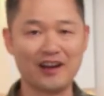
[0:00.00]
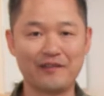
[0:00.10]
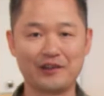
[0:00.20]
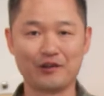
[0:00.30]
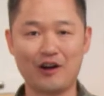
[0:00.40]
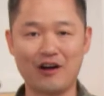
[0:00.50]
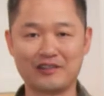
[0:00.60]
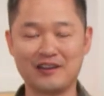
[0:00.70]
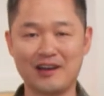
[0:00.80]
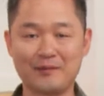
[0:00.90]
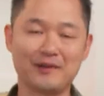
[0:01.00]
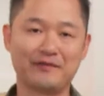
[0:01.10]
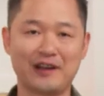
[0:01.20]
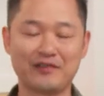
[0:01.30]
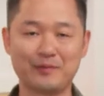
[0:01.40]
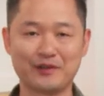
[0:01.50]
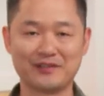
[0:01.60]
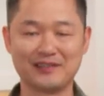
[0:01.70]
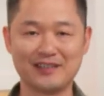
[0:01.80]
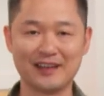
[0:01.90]
of your all-time favorite meals
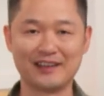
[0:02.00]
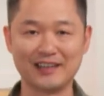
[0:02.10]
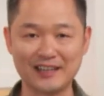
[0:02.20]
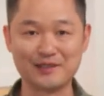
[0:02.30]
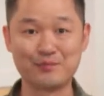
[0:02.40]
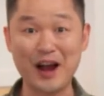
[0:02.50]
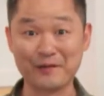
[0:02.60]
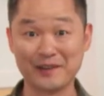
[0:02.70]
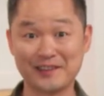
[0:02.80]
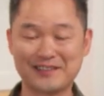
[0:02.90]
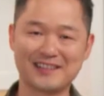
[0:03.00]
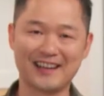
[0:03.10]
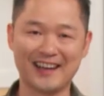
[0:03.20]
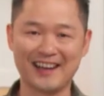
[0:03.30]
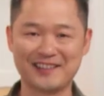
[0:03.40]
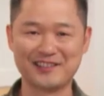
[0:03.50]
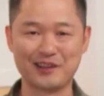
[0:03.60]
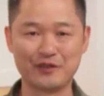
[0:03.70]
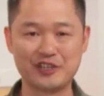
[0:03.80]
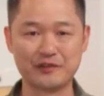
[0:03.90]
of the day is breakfast. And instead
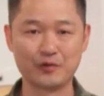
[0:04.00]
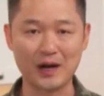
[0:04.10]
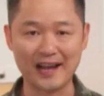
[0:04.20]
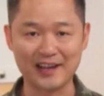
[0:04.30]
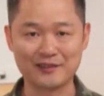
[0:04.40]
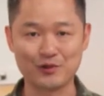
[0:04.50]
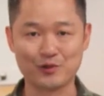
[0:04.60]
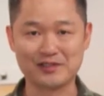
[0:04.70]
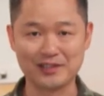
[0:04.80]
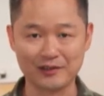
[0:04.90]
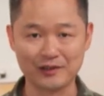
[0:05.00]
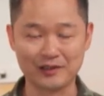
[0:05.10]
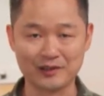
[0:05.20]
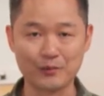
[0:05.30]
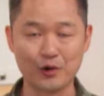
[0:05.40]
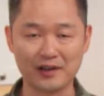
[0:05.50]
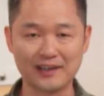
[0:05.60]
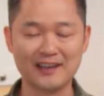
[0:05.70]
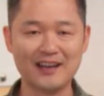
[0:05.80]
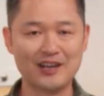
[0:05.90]
of reaching for eggs or cereal in the
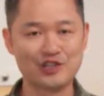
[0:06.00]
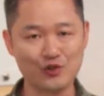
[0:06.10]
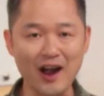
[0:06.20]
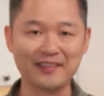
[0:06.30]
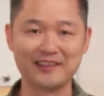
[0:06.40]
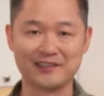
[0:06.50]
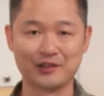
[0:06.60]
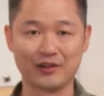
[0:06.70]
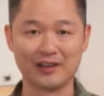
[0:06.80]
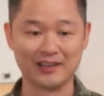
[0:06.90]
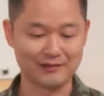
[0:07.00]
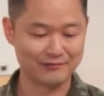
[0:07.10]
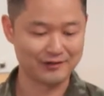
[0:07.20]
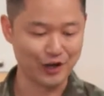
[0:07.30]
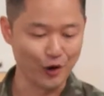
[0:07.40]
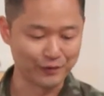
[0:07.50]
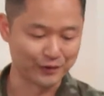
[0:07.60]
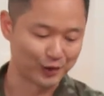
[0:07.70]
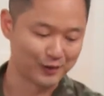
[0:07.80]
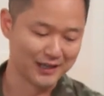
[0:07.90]
morning, try this ingredient,
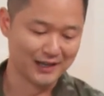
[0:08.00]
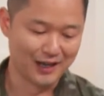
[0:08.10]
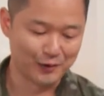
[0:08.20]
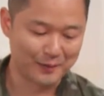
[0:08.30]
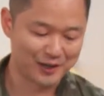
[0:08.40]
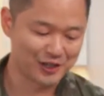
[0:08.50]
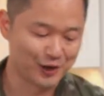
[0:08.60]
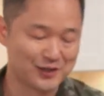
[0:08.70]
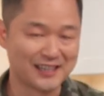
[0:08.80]
tofu. What I'm gonna show you